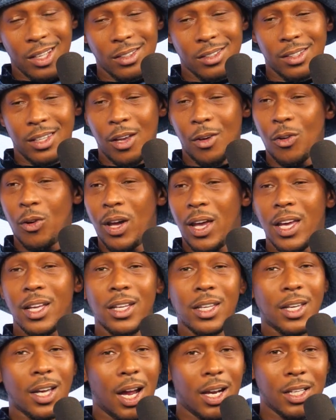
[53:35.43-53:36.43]
sell
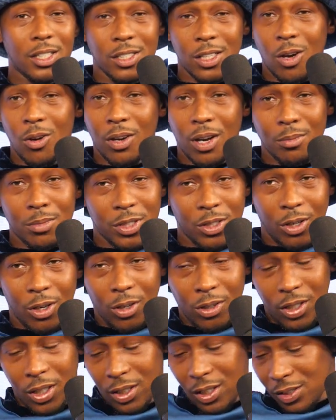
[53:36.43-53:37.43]
any kind of joke. I'm still
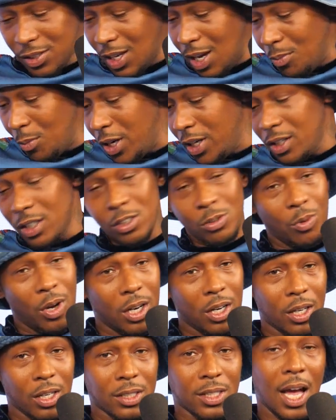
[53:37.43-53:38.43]
going to look the same way in this
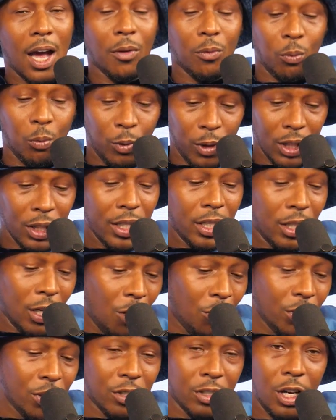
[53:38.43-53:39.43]
sweater because I really
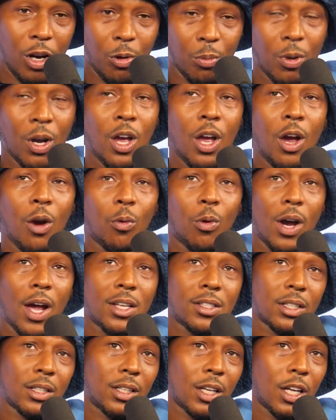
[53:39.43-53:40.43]
know it's dope.
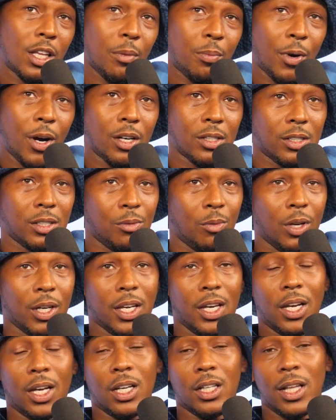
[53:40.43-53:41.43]
Whereas another person will
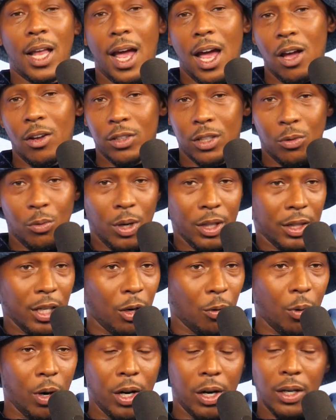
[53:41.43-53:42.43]
get clowned in what
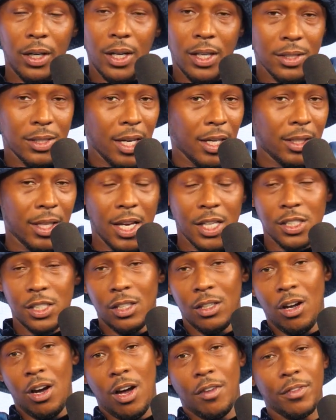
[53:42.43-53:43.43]
they're wearing and take that
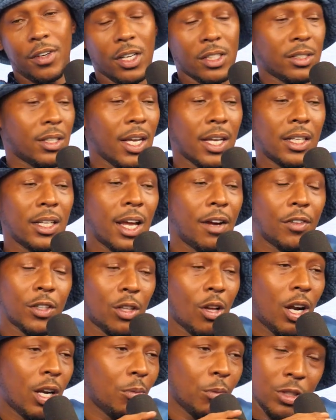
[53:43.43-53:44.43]
shit off because they never
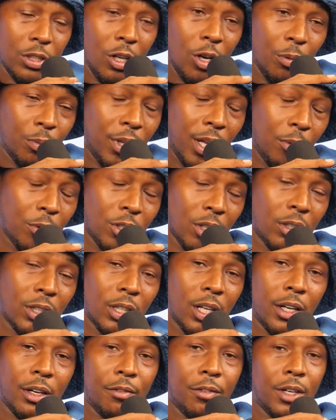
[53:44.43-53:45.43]
thought it was dope. They was only
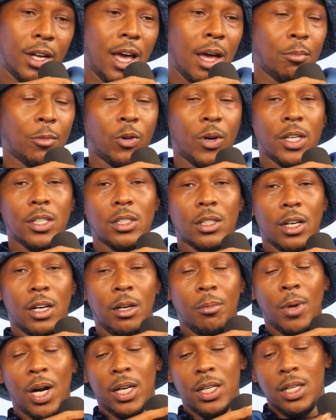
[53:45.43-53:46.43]
looking for the admiration of
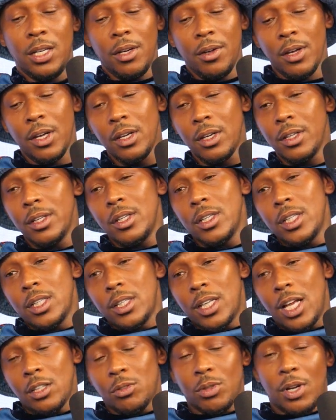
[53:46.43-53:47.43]
everybody.
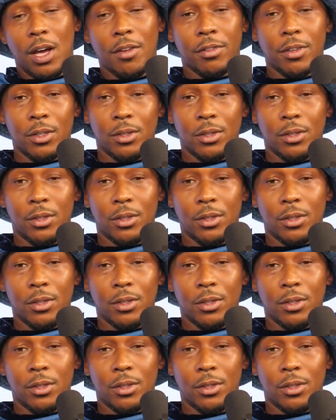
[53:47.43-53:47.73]
That's what I feel.